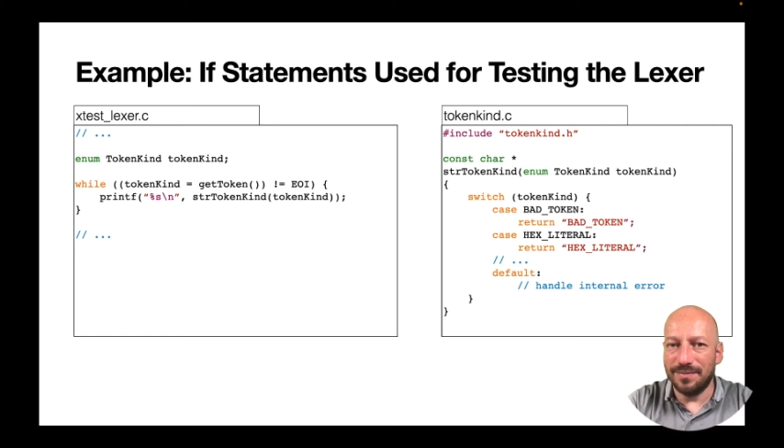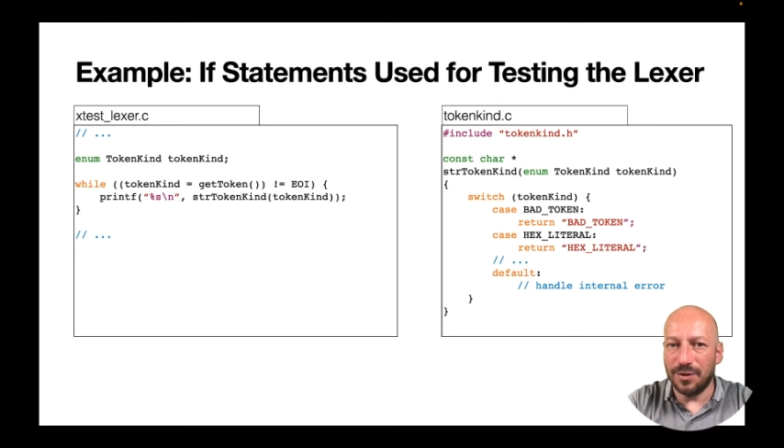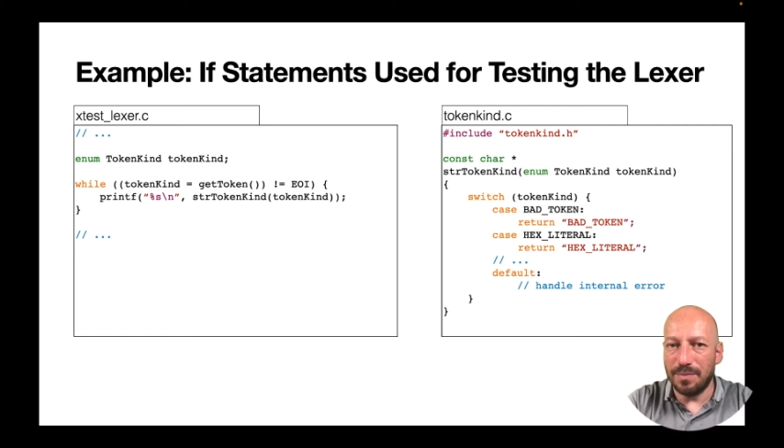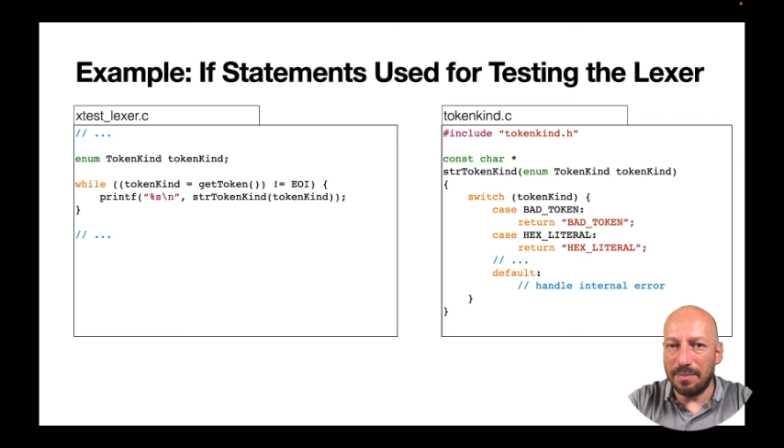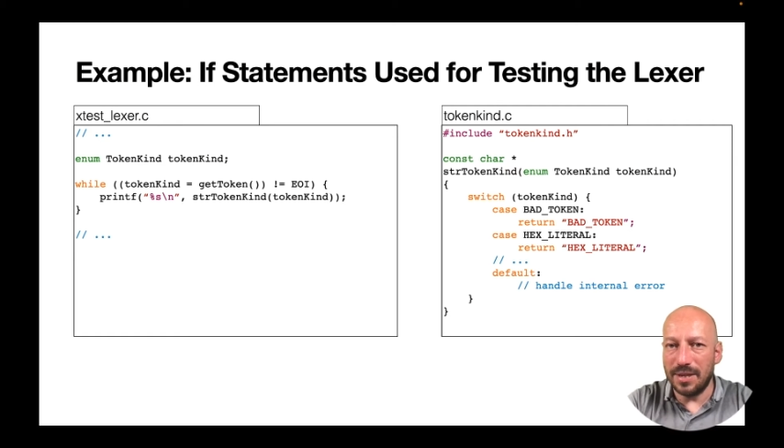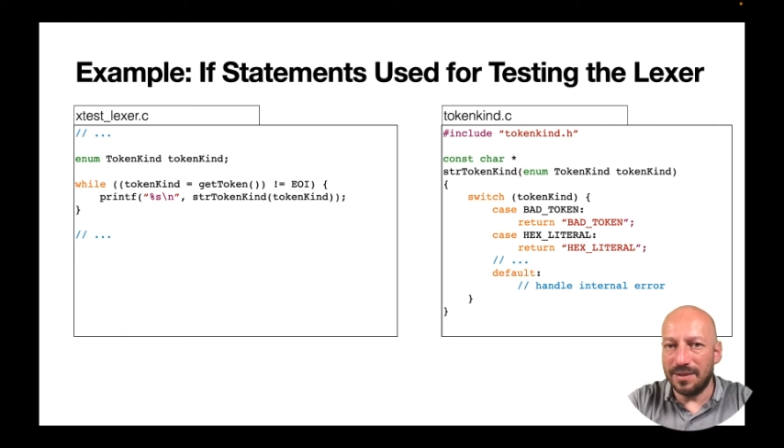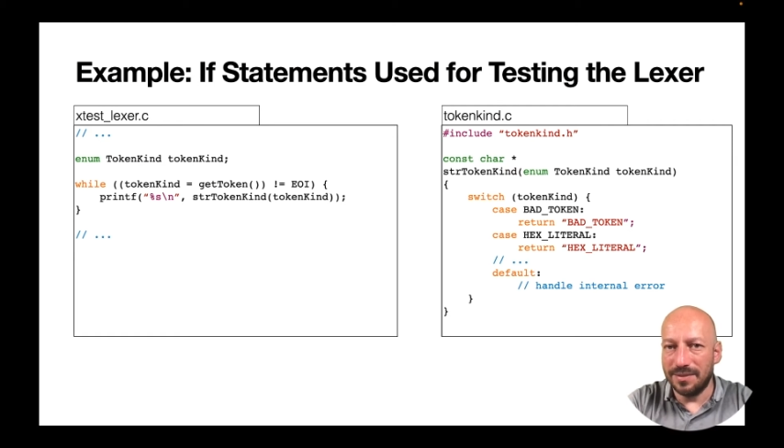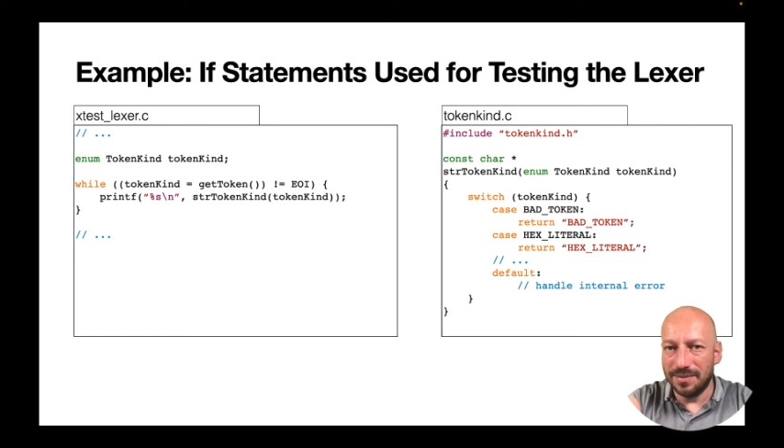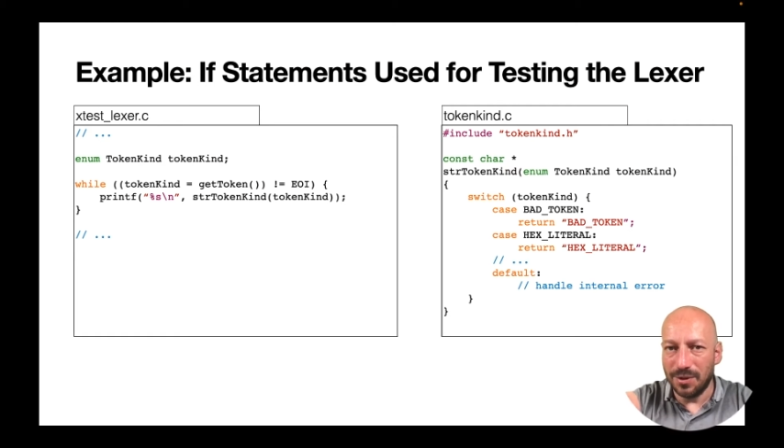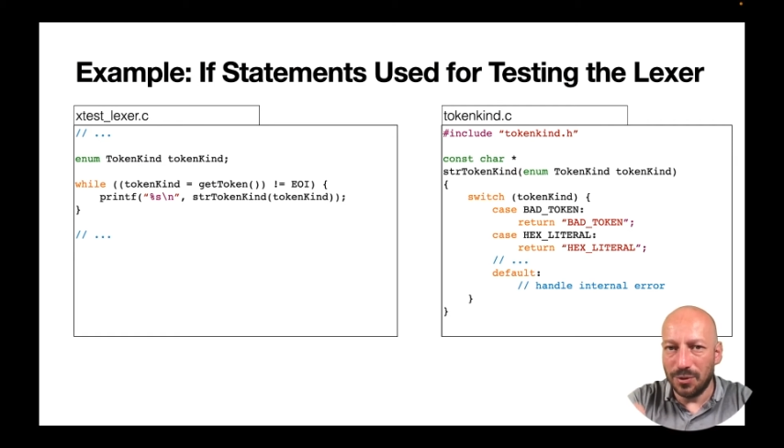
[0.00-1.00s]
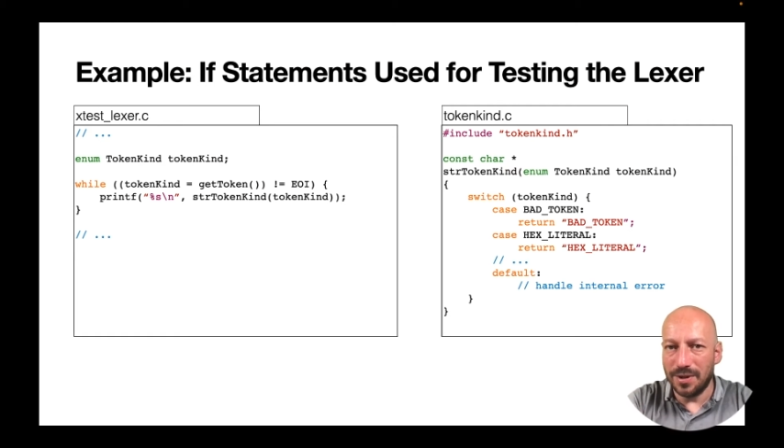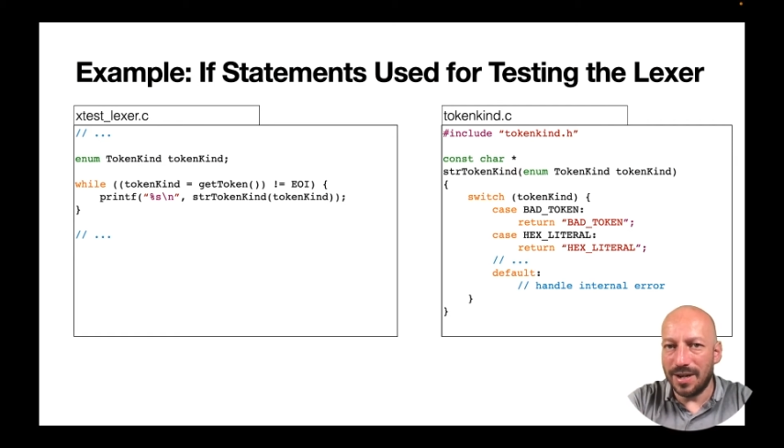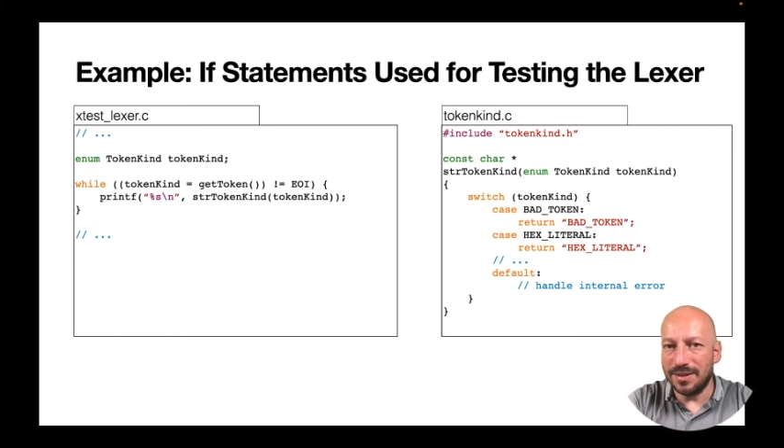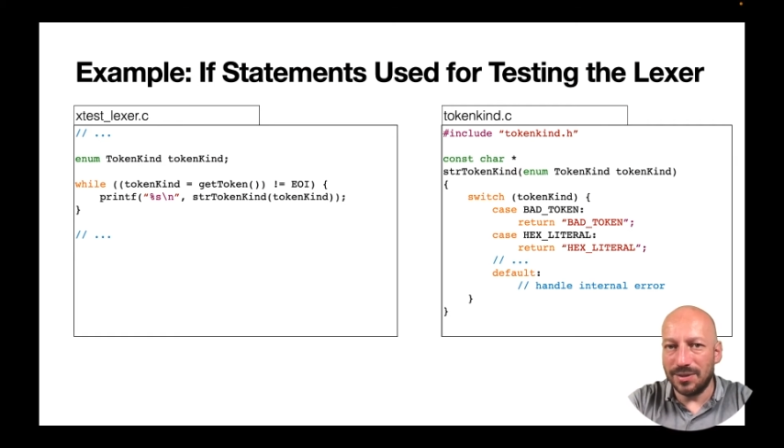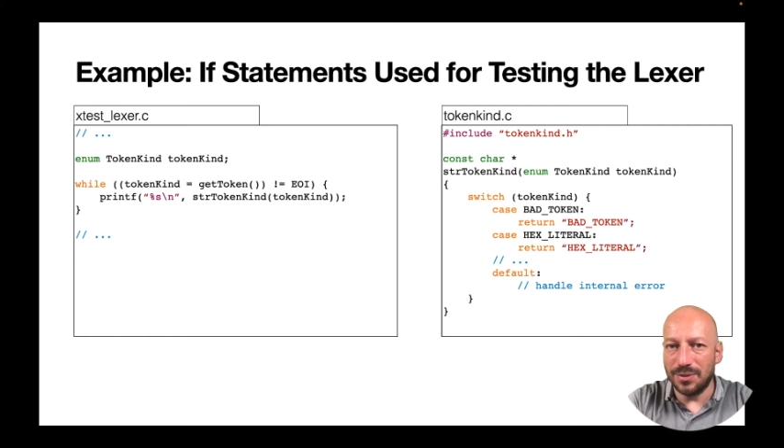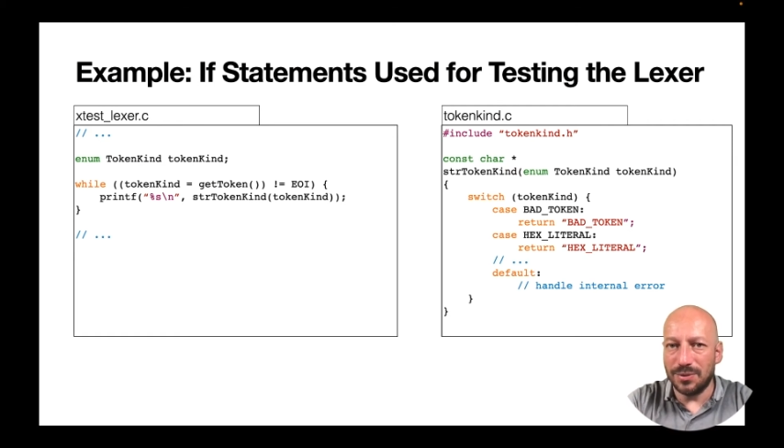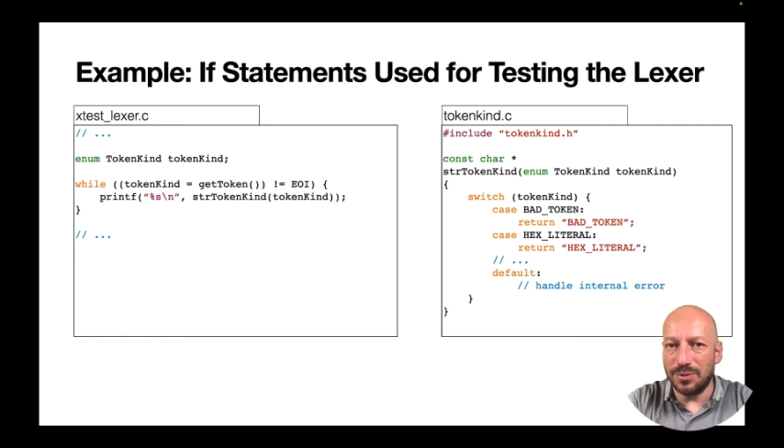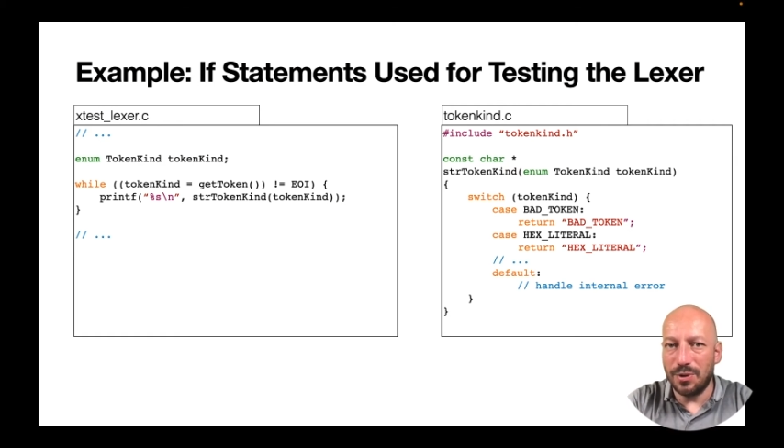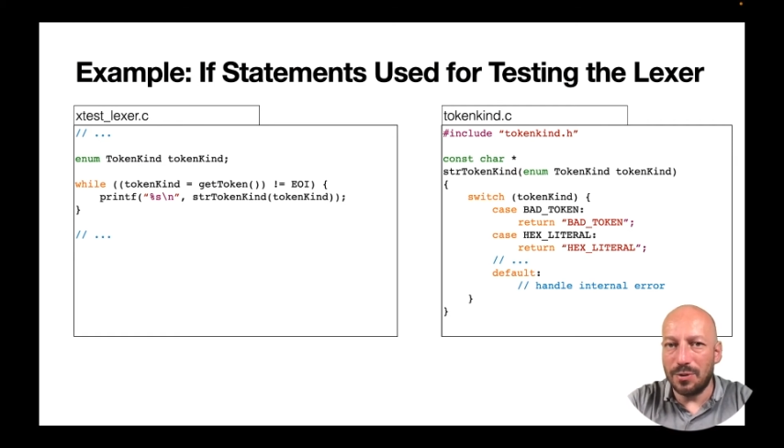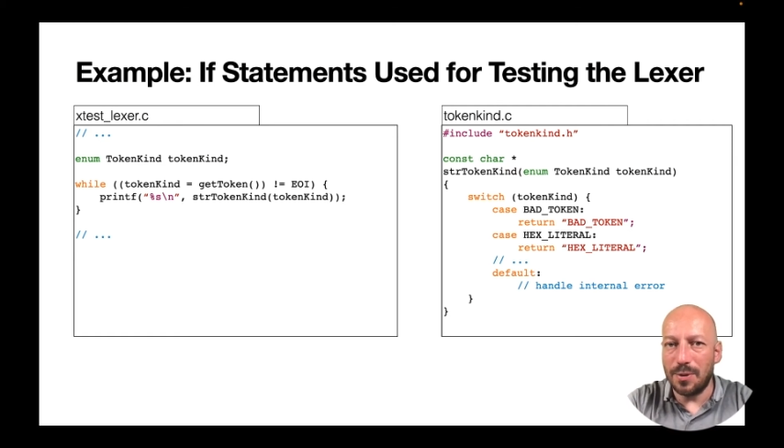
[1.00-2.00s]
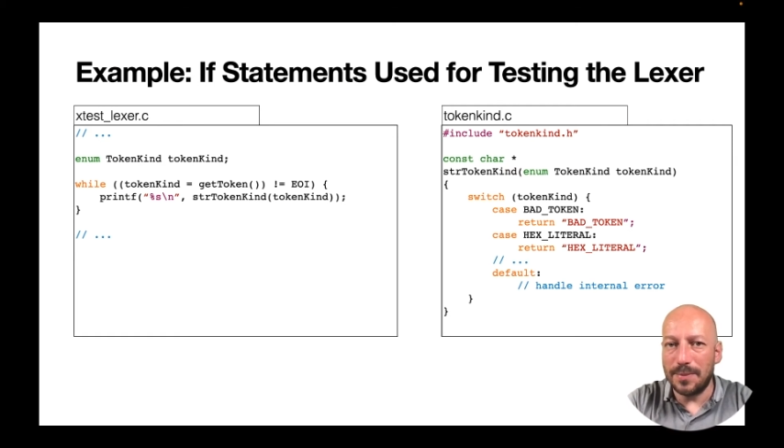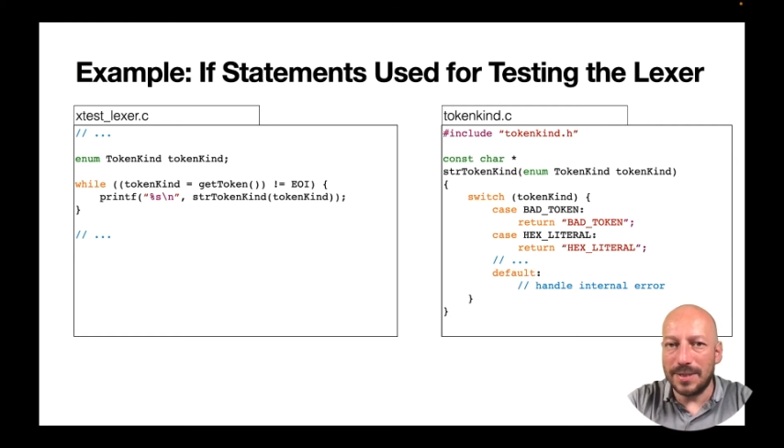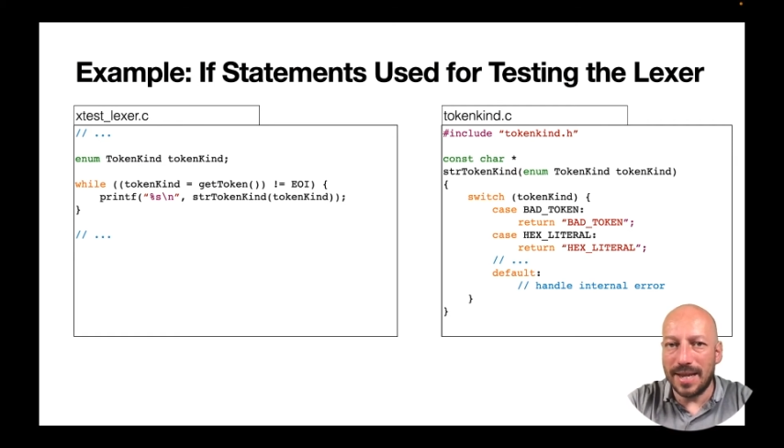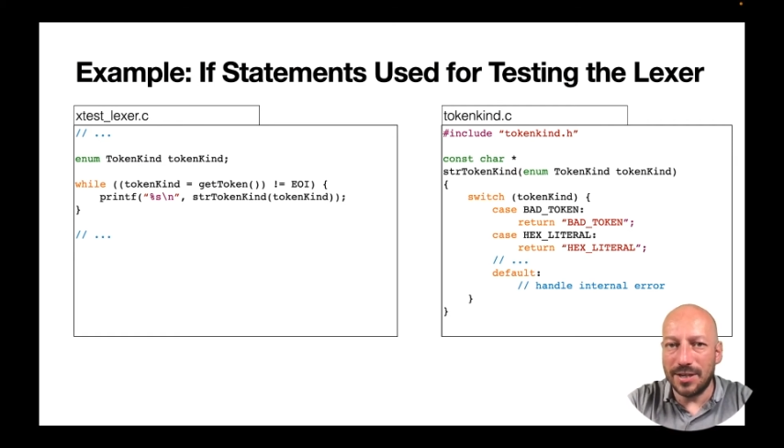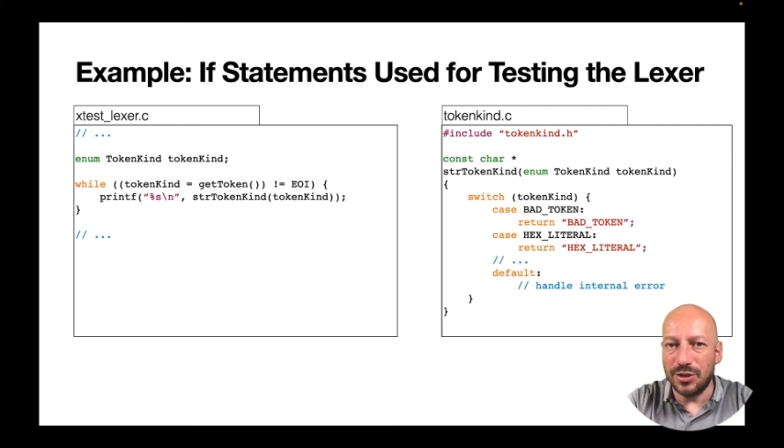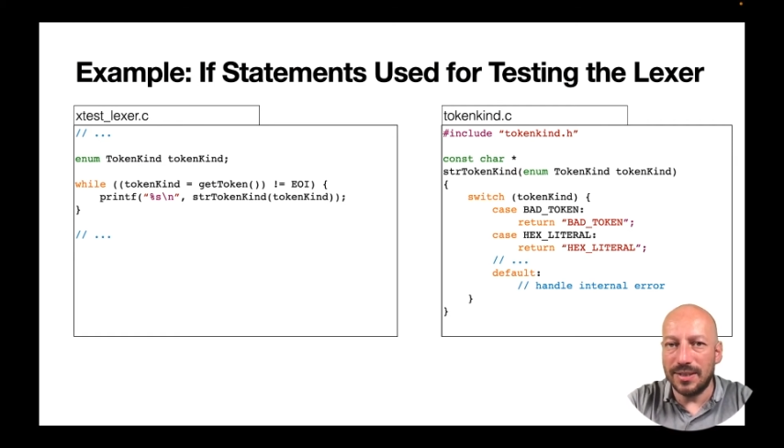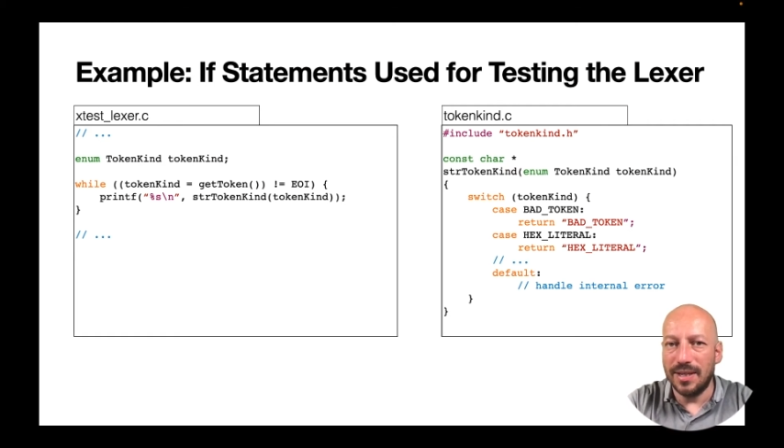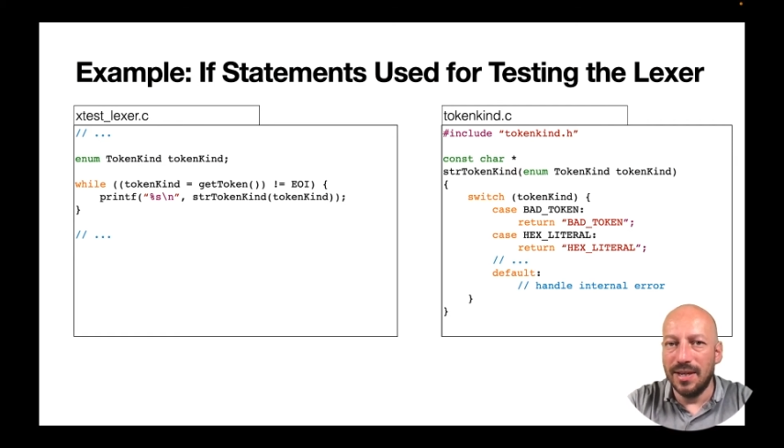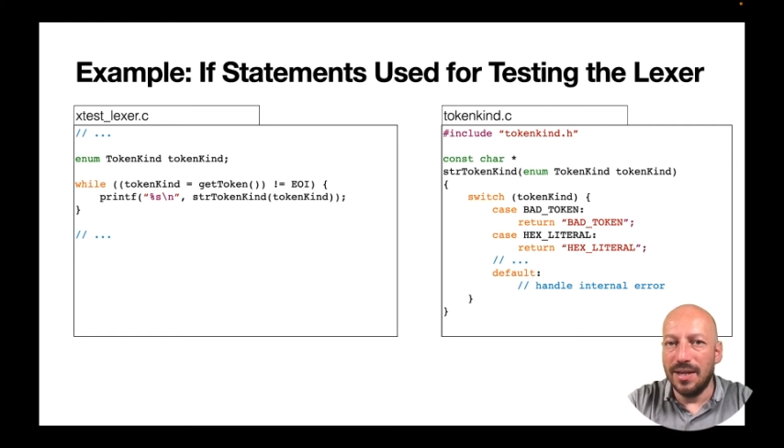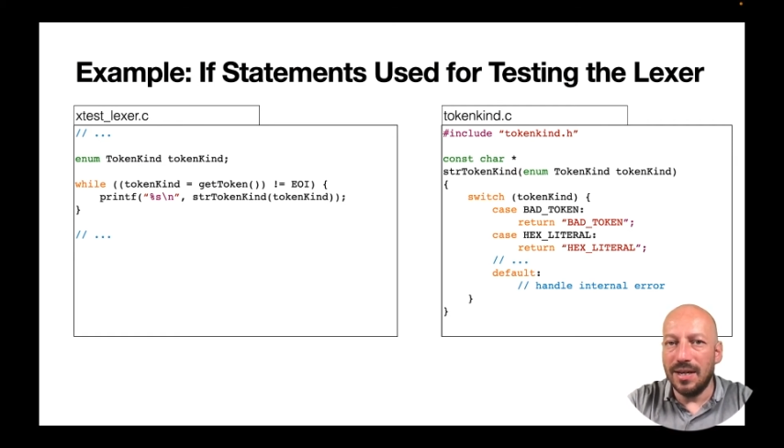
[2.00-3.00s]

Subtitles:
for mapping token kinds to string representations